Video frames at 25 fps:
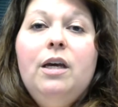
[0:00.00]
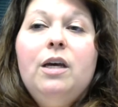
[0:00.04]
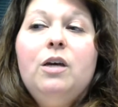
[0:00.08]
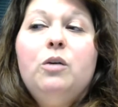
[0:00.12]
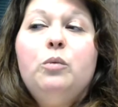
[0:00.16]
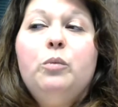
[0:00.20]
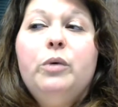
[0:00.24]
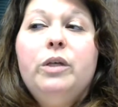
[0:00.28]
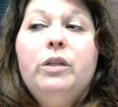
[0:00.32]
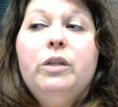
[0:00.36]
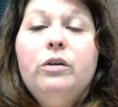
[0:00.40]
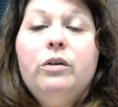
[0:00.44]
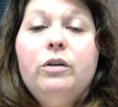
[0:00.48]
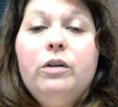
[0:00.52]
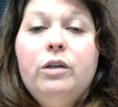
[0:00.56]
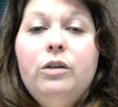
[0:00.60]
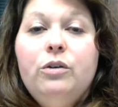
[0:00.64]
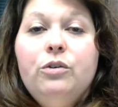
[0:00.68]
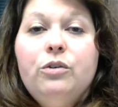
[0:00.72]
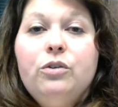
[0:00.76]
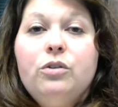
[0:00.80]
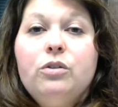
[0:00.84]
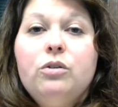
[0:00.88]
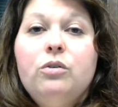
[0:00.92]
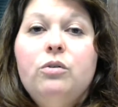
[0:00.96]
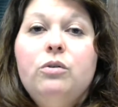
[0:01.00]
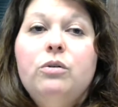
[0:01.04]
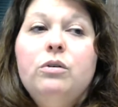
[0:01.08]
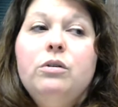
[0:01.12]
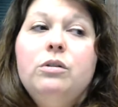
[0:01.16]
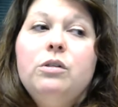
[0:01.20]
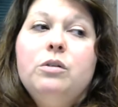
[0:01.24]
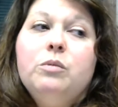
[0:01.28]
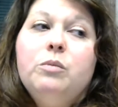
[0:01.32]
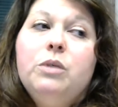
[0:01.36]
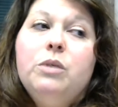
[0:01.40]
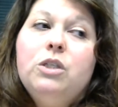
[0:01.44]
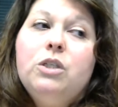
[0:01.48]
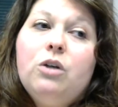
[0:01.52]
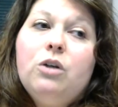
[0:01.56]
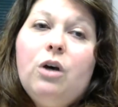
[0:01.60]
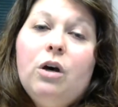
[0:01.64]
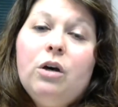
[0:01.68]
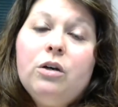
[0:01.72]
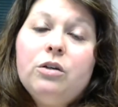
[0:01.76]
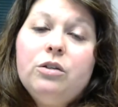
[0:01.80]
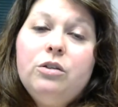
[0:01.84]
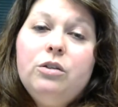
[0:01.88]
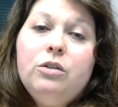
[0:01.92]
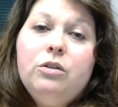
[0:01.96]
and we look at your scores and we
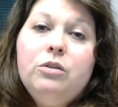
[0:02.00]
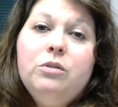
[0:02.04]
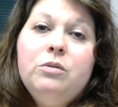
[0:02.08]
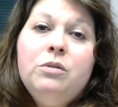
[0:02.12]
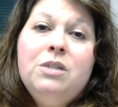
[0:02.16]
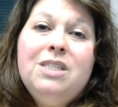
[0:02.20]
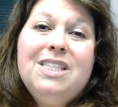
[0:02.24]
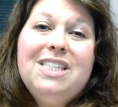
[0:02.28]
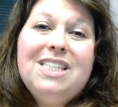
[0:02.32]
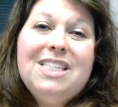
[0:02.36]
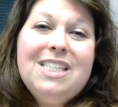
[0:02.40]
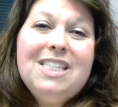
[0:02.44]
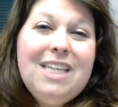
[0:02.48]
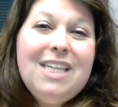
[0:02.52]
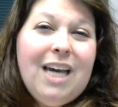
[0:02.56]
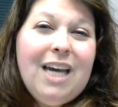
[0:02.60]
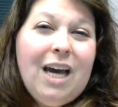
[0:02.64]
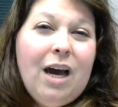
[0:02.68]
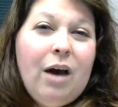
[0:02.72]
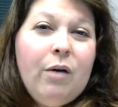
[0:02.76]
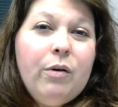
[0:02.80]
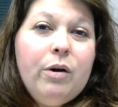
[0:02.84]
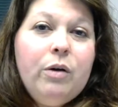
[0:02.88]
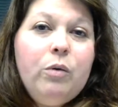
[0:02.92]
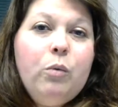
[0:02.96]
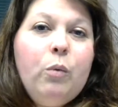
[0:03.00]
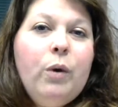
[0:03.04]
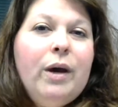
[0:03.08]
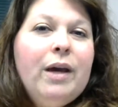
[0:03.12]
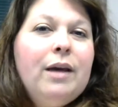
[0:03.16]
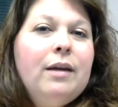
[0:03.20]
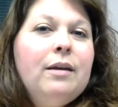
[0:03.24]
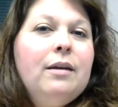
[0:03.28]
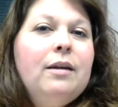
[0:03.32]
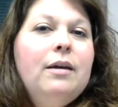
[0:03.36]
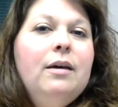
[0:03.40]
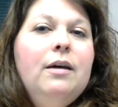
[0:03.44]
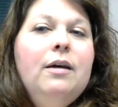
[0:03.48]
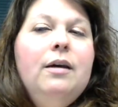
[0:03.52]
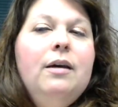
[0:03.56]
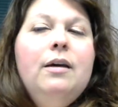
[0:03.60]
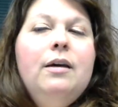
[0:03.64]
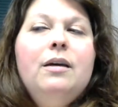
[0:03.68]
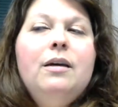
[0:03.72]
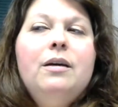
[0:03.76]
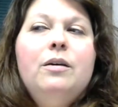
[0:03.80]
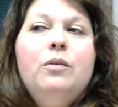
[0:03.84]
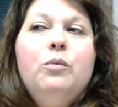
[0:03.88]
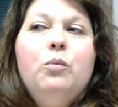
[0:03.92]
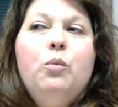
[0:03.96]
talk to you and see how it went
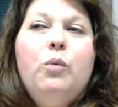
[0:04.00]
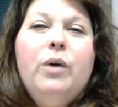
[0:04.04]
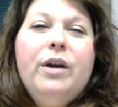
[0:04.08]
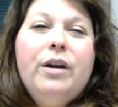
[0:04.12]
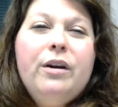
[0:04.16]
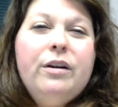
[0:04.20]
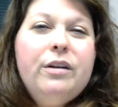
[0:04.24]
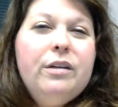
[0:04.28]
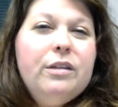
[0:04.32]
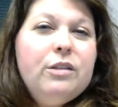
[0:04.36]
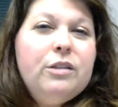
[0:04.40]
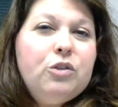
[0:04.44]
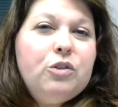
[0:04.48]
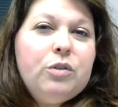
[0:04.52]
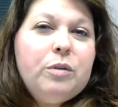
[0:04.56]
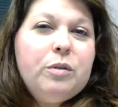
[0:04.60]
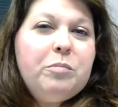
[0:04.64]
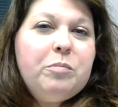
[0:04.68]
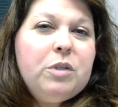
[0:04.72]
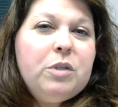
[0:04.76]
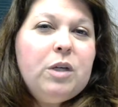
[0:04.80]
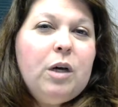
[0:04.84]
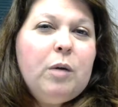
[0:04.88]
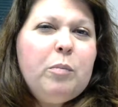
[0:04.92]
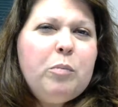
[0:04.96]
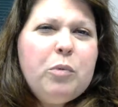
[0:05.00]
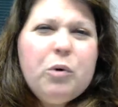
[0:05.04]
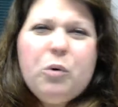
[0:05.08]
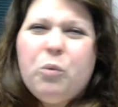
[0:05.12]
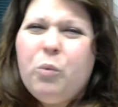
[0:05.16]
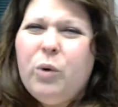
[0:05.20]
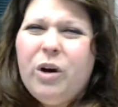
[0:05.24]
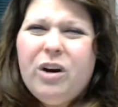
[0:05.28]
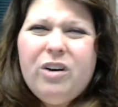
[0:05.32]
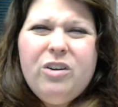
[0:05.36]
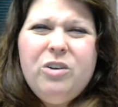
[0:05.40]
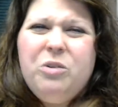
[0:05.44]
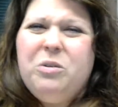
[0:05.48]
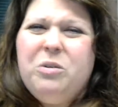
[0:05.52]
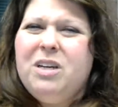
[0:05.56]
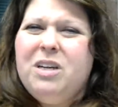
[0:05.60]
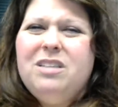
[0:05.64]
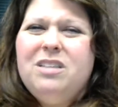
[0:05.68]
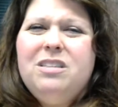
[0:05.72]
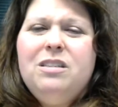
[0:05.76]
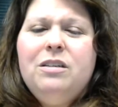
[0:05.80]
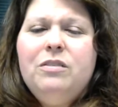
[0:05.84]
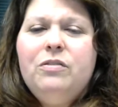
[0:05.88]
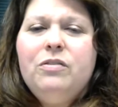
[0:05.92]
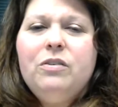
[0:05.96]
and where you tripped up or where you
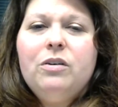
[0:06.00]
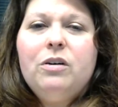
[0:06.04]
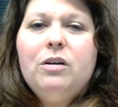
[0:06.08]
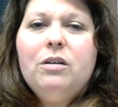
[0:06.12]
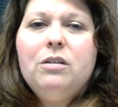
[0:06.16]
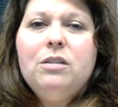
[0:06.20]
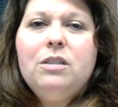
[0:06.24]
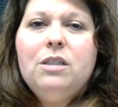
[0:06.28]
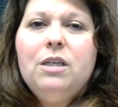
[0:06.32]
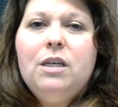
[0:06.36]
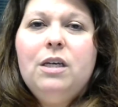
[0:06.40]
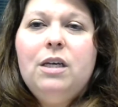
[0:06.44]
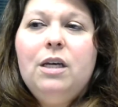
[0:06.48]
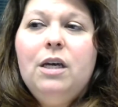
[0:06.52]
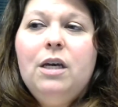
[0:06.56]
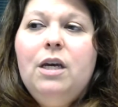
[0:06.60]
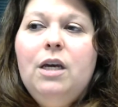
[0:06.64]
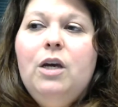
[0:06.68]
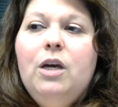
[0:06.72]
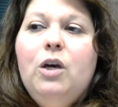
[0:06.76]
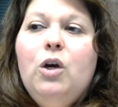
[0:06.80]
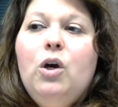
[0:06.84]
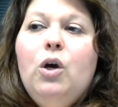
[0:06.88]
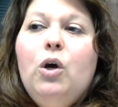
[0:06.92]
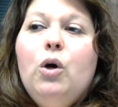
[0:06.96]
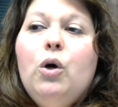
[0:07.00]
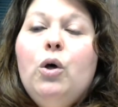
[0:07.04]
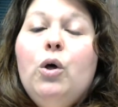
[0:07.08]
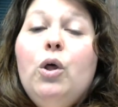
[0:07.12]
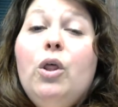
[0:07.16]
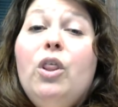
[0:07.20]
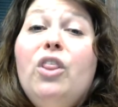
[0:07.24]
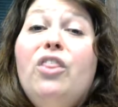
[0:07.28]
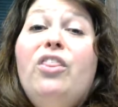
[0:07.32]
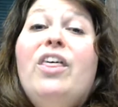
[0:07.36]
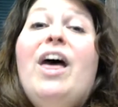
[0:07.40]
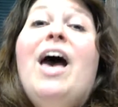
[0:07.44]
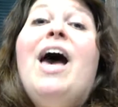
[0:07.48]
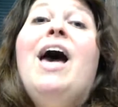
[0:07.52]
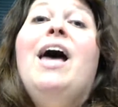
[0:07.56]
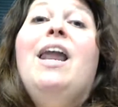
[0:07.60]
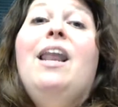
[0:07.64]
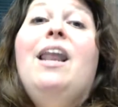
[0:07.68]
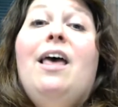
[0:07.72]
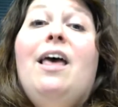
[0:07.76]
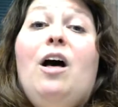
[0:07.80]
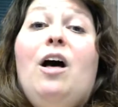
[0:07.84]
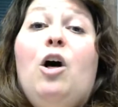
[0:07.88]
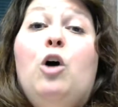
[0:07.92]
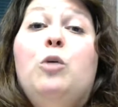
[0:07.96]
had difficulty, that
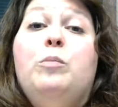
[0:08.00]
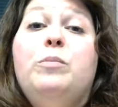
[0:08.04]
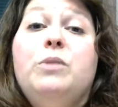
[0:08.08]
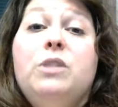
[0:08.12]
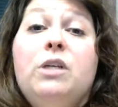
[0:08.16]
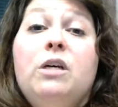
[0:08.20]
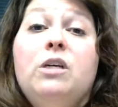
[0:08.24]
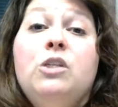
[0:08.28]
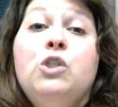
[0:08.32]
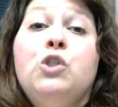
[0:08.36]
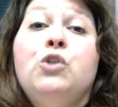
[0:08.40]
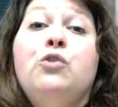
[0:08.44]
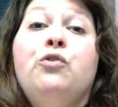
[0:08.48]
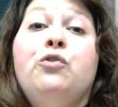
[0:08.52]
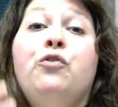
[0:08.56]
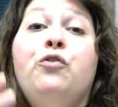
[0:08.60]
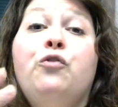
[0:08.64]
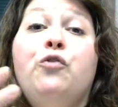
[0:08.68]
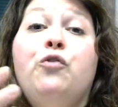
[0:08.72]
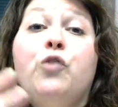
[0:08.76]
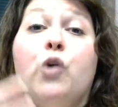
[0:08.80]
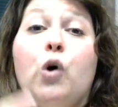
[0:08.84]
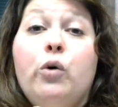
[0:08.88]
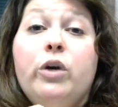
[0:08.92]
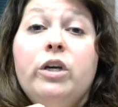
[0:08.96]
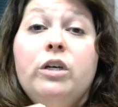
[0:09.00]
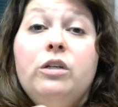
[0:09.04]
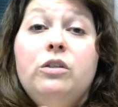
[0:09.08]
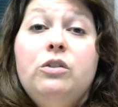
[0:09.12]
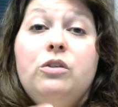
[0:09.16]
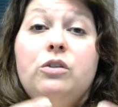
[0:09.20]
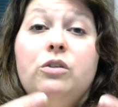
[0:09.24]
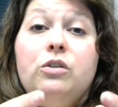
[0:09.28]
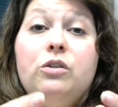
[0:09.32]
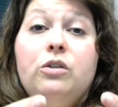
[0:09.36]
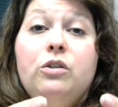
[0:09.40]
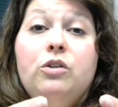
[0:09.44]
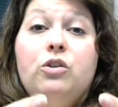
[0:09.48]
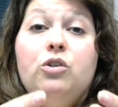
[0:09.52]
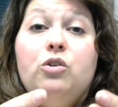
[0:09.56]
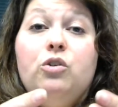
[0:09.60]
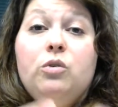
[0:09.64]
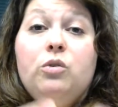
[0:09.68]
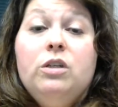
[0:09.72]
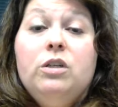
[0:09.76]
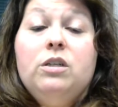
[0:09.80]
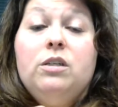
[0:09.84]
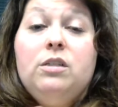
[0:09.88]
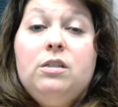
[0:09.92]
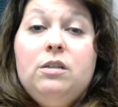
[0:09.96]
helps us focus
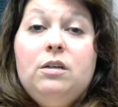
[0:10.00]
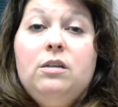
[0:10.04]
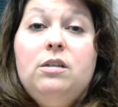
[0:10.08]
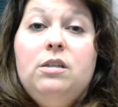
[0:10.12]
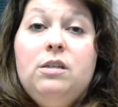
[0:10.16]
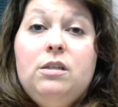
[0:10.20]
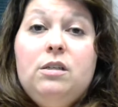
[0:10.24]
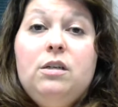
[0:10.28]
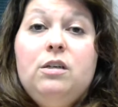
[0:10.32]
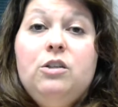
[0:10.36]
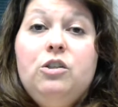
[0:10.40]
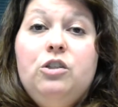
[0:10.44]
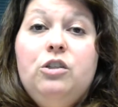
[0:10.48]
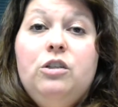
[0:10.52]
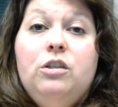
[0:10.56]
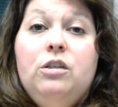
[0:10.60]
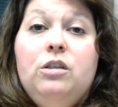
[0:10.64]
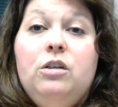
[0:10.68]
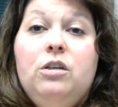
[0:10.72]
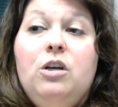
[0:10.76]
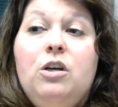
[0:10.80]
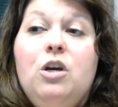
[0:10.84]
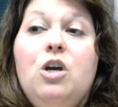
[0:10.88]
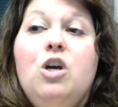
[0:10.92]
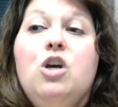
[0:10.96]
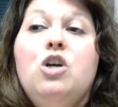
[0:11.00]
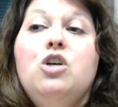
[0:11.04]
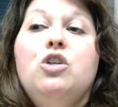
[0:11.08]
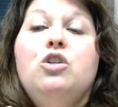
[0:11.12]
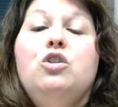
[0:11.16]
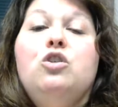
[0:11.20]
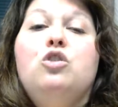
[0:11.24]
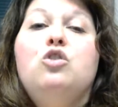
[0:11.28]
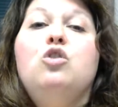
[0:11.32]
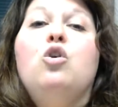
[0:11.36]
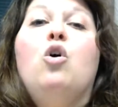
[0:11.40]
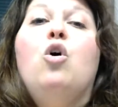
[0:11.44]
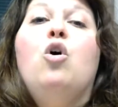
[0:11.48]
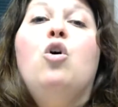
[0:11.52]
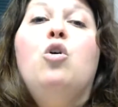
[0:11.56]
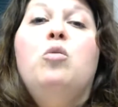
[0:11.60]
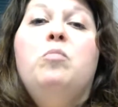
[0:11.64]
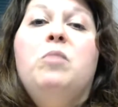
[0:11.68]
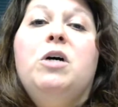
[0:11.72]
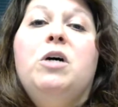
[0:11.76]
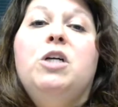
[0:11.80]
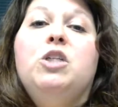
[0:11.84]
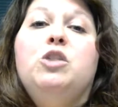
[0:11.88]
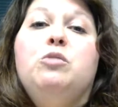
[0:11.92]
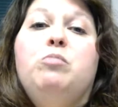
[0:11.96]
your study session so
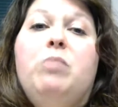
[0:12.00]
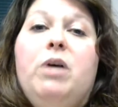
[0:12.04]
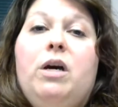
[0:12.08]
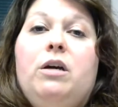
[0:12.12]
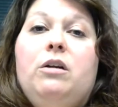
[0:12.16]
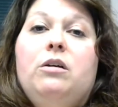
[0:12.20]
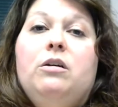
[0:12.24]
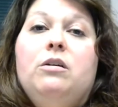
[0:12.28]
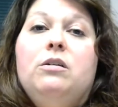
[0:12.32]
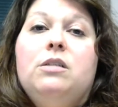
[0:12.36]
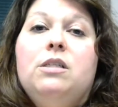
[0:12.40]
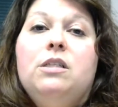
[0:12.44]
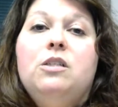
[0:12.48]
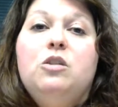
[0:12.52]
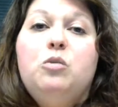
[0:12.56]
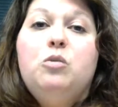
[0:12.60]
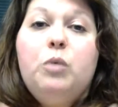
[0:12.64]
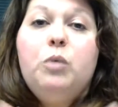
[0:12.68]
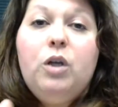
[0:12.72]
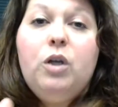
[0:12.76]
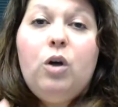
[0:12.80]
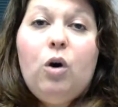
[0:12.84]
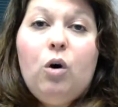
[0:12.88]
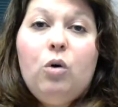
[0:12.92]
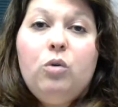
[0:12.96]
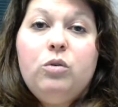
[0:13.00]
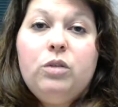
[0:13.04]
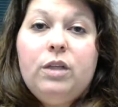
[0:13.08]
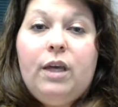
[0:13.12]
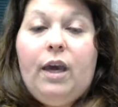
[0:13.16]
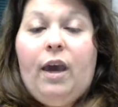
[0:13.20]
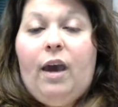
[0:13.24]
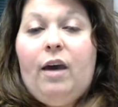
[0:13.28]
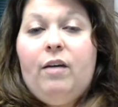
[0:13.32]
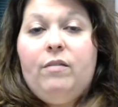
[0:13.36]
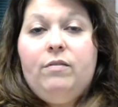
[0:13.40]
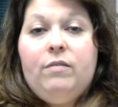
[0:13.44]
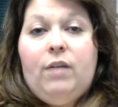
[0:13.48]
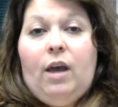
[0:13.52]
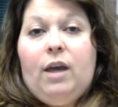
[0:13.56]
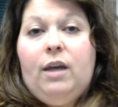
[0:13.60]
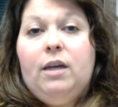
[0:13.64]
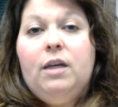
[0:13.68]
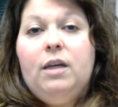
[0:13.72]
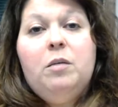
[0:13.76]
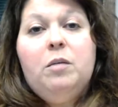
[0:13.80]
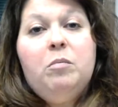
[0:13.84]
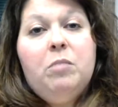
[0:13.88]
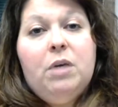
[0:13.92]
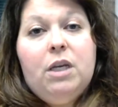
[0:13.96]
much better, since we only have
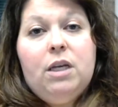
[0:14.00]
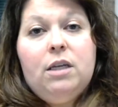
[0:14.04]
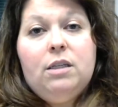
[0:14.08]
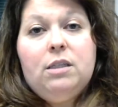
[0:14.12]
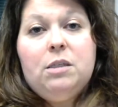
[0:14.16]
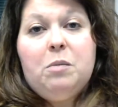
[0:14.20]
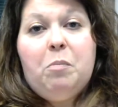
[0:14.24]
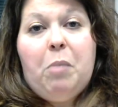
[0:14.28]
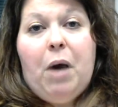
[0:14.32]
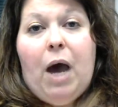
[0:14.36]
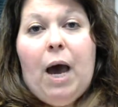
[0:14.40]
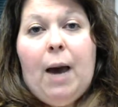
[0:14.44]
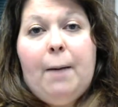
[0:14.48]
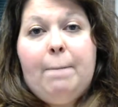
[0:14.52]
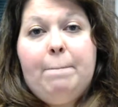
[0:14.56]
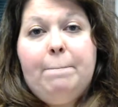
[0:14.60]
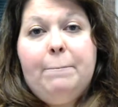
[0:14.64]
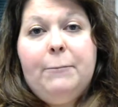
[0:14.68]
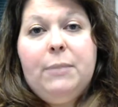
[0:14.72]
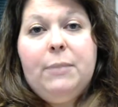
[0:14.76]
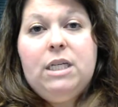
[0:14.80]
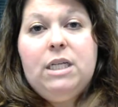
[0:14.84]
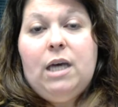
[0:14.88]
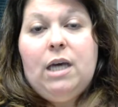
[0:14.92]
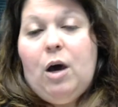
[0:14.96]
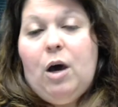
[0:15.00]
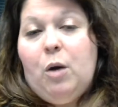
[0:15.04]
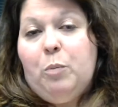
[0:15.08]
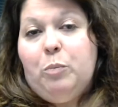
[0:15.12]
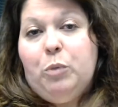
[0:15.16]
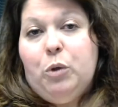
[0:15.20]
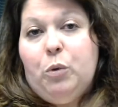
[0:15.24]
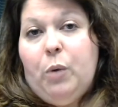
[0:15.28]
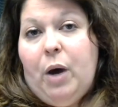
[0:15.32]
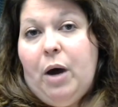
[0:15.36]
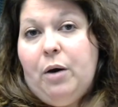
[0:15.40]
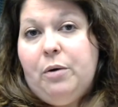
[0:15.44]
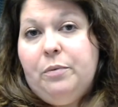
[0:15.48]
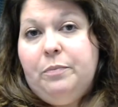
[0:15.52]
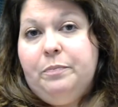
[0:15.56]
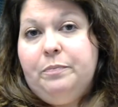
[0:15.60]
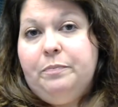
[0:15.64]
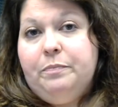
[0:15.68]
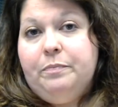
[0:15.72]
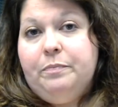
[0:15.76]
90 minutes a pop to help you out.